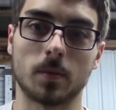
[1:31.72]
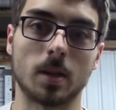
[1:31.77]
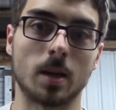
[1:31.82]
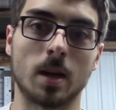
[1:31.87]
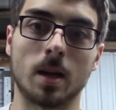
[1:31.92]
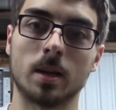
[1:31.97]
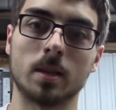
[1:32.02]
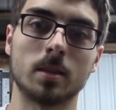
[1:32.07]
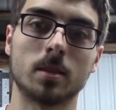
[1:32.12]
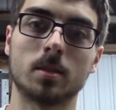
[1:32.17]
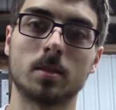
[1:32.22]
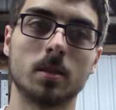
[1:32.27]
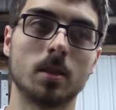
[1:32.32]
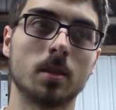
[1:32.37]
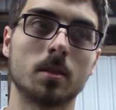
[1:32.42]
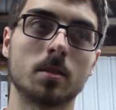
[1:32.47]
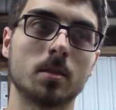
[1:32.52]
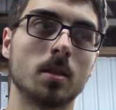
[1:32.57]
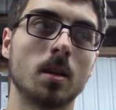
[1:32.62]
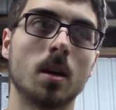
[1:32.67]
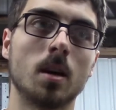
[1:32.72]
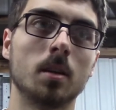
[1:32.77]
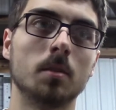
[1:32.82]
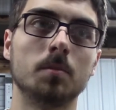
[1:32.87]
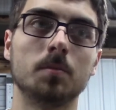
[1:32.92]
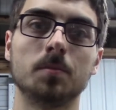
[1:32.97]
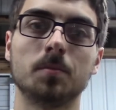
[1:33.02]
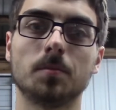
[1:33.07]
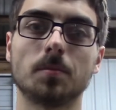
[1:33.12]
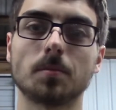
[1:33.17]
it's
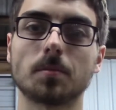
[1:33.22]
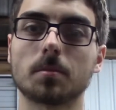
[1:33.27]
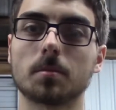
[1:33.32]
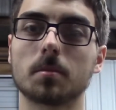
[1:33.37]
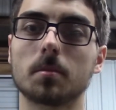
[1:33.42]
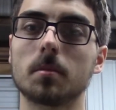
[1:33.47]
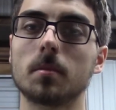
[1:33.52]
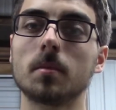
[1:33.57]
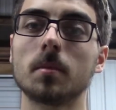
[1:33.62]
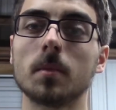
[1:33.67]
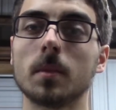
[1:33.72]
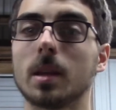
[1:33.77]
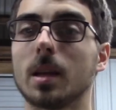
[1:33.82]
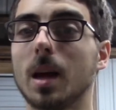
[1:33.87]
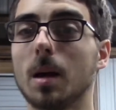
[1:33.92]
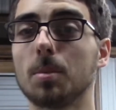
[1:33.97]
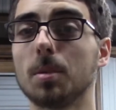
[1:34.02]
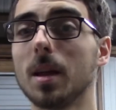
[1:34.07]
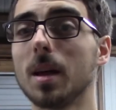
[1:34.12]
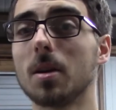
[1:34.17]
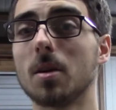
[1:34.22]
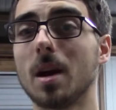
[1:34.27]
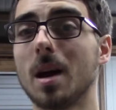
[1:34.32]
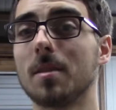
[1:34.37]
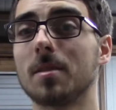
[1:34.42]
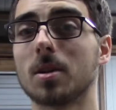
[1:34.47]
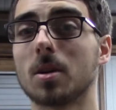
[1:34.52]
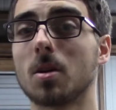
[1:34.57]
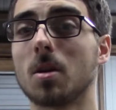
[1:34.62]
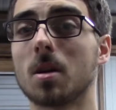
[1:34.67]
not, I plan on
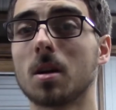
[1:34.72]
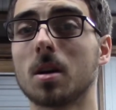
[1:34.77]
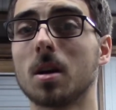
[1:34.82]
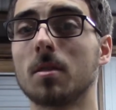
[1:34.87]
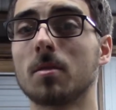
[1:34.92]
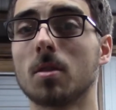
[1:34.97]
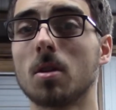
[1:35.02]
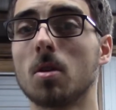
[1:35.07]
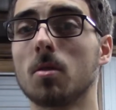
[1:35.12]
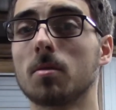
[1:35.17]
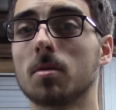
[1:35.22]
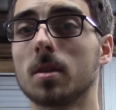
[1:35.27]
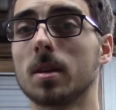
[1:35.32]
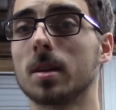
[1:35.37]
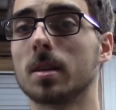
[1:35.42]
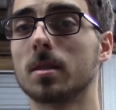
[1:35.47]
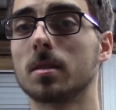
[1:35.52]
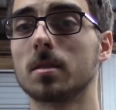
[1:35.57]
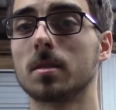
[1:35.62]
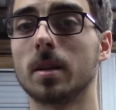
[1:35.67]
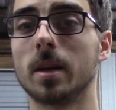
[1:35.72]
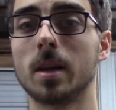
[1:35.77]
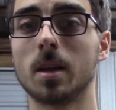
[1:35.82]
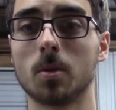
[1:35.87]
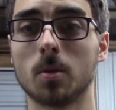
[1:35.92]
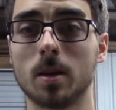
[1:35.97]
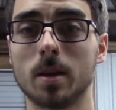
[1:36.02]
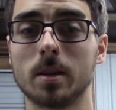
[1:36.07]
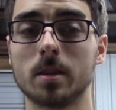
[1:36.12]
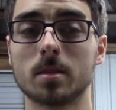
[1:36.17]
having a car cover over it
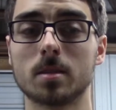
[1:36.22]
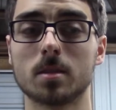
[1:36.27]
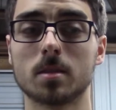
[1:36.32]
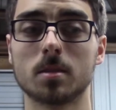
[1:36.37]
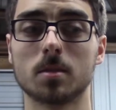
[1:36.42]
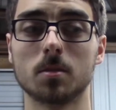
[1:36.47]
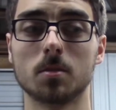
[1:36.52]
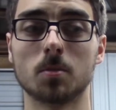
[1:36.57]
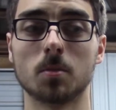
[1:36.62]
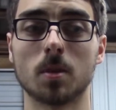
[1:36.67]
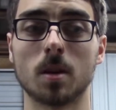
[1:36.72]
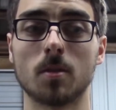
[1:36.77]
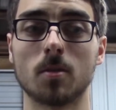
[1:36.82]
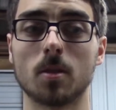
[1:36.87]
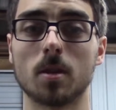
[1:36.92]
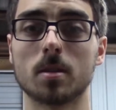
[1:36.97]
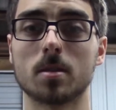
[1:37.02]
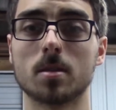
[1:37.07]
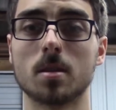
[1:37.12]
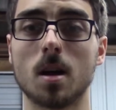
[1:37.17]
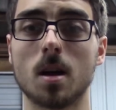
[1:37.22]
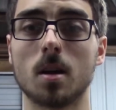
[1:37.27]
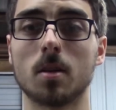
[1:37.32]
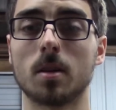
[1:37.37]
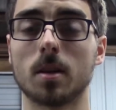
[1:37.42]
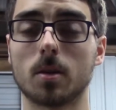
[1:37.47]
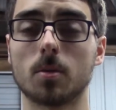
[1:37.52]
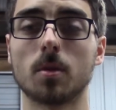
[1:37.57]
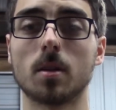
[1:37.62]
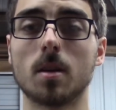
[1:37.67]
anyways, whenever
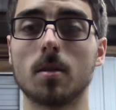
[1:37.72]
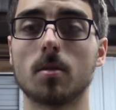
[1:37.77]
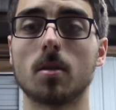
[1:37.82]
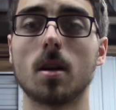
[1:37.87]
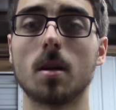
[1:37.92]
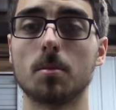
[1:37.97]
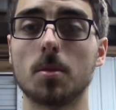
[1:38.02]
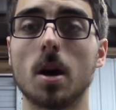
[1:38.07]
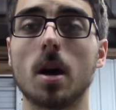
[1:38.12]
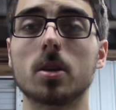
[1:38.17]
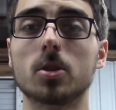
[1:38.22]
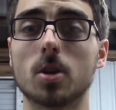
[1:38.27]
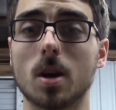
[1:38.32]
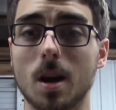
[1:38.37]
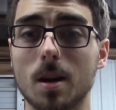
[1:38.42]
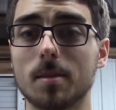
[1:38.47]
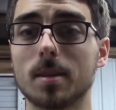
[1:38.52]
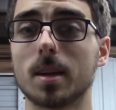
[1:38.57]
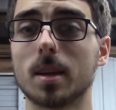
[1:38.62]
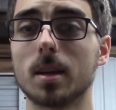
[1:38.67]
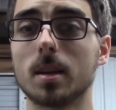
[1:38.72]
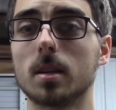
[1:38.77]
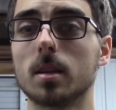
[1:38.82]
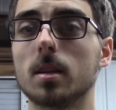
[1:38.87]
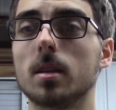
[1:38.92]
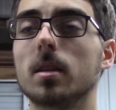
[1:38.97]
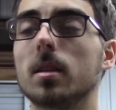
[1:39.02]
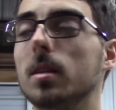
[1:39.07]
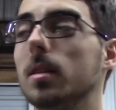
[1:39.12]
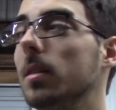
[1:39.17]
I'm not driving it.
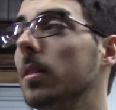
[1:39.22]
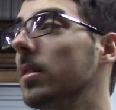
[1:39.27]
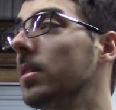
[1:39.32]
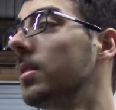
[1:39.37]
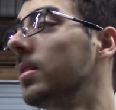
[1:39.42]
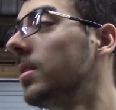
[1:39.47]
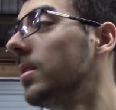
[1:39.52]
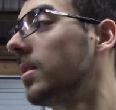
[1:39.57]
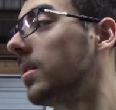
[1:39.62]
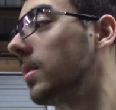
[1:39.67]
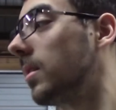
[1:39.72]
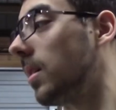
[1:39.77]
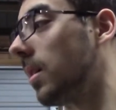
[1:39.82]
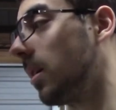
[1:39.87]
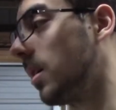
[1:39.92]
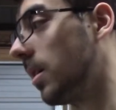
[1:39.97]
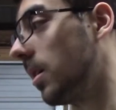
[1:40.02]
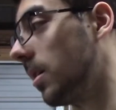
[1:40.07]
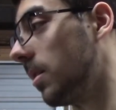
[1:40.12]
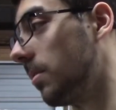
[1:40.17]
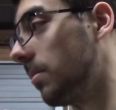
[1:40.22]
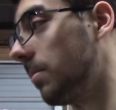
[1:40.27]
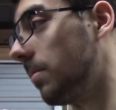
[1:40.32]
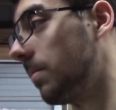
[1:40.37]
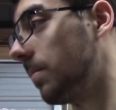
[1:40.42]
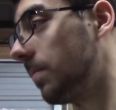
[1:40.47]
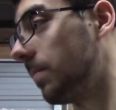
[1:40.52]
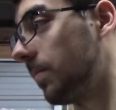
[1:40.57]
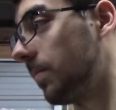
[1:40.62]
I'd